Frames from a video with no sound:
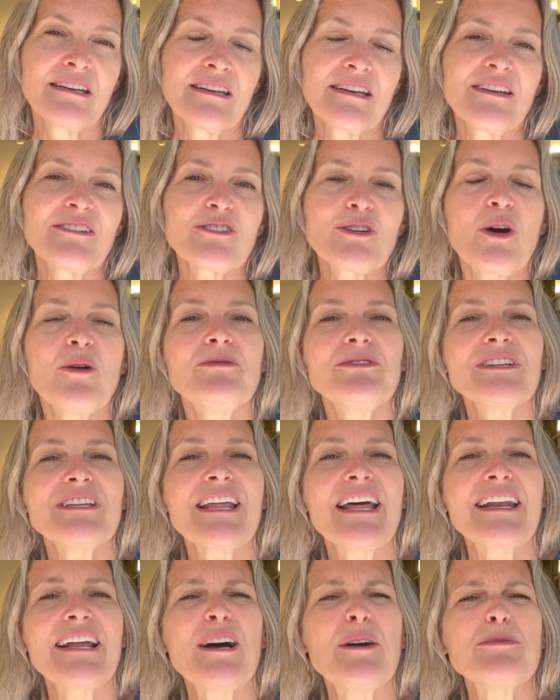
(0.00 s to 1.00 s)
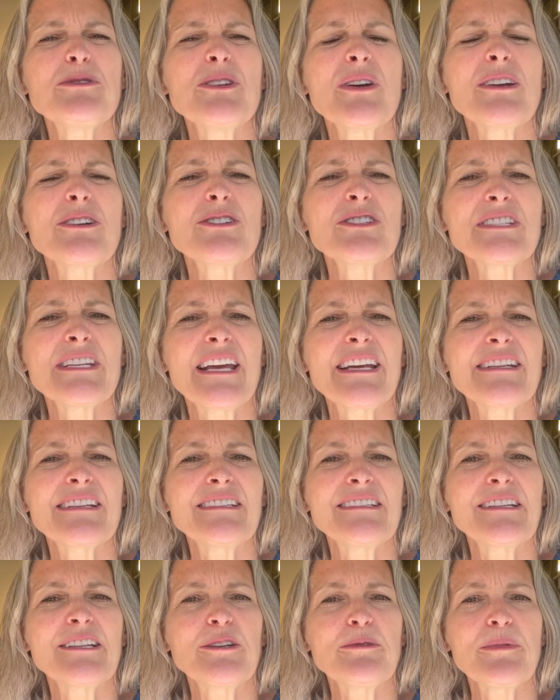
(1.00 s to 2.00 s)
So hopefully that helps you understand it a
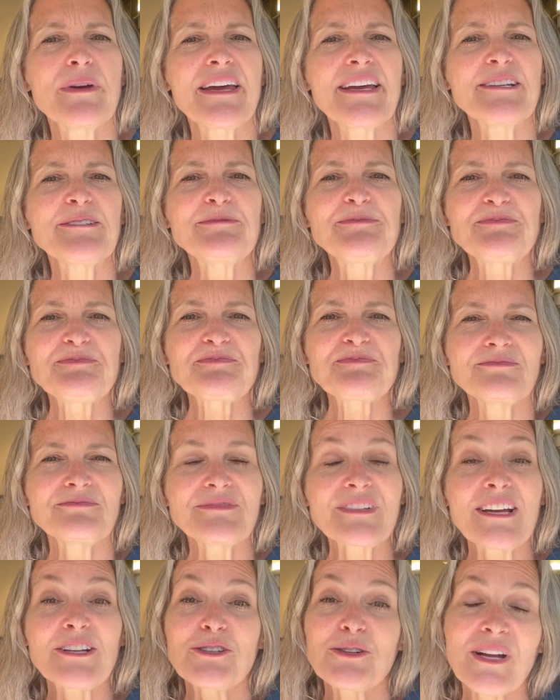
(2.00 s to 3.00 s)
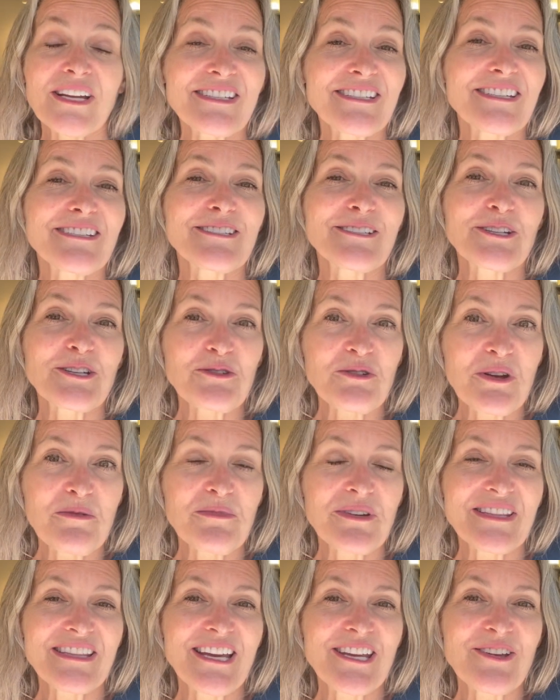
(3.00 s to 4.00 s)
little bit. A trust is an
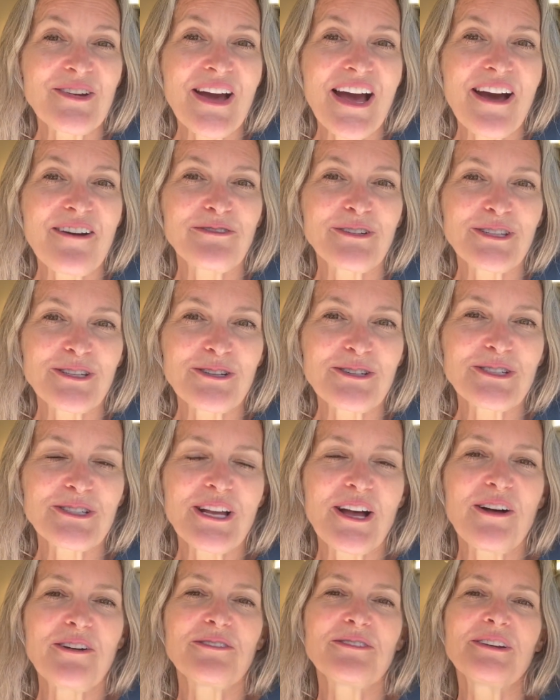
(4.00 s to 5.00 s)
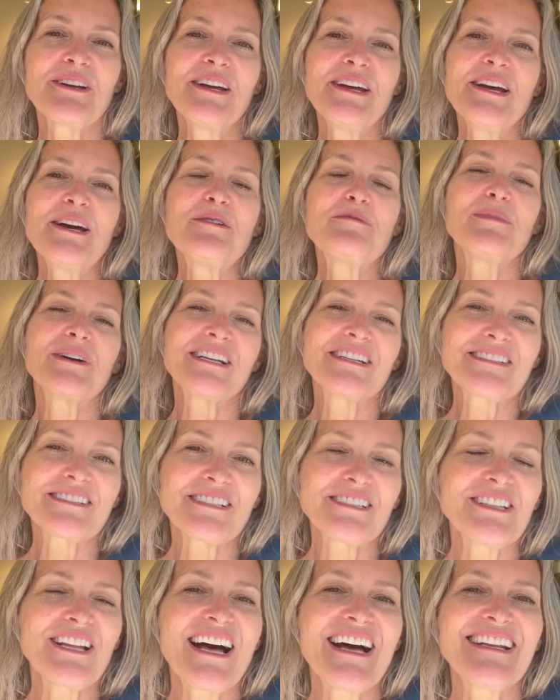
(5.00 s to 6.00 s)
agreement that you have with yourself, but it's a
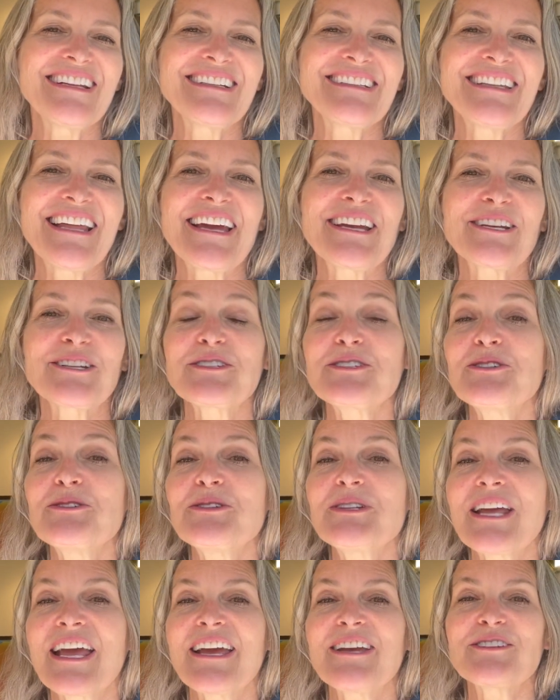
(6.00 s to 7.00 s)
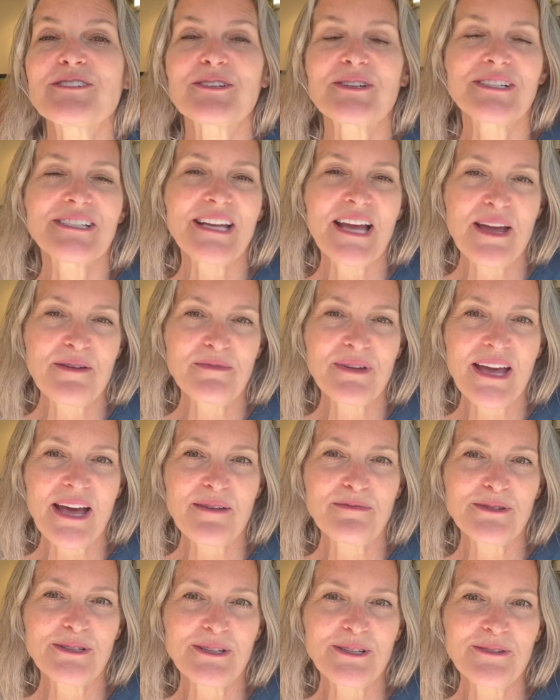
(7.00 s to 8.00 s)
lot like a suitcase or a time
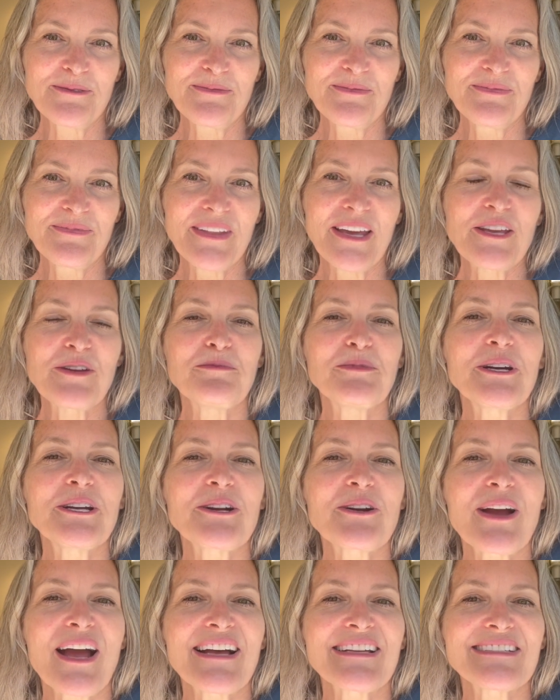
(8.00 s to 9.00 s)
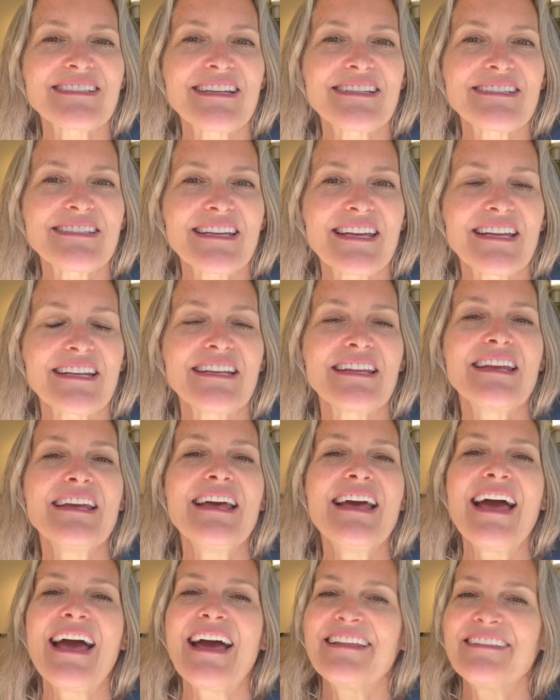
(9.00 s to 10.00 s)
capsule that you put your assets in,
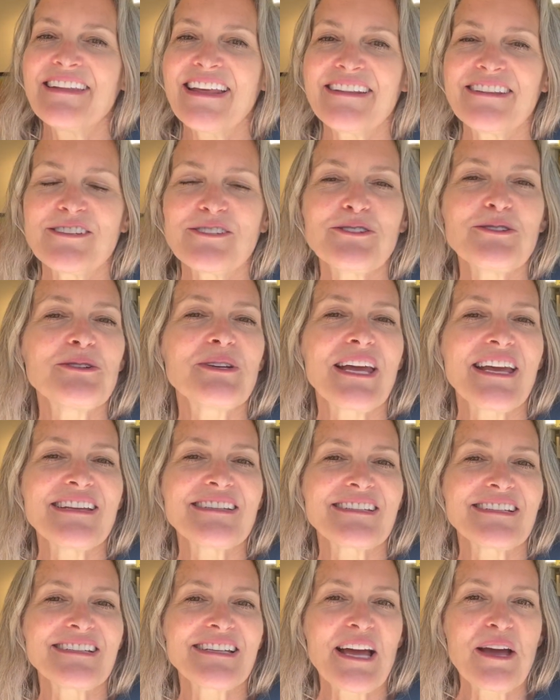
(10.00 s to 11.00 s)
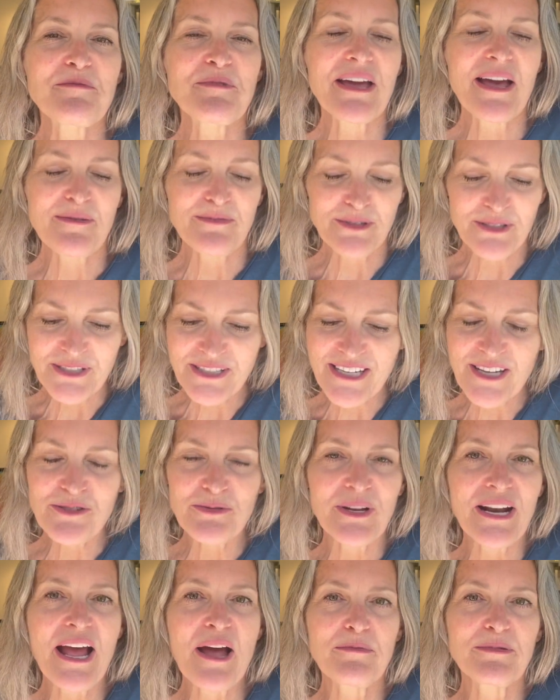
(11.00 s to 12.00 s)
and then the suitcase and time capsule says
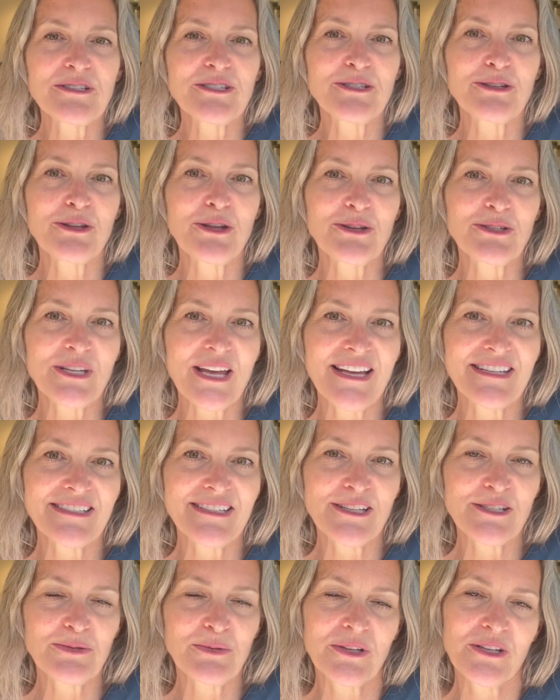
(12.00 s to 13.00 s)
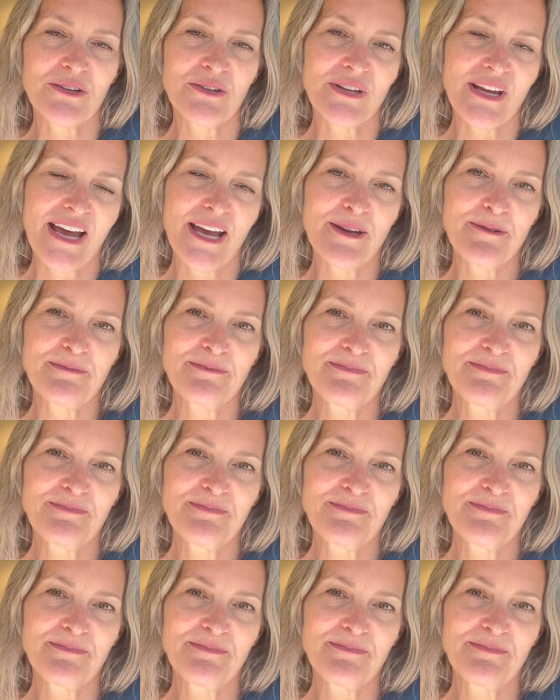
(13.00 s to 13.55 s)
what happens to those assets when you die.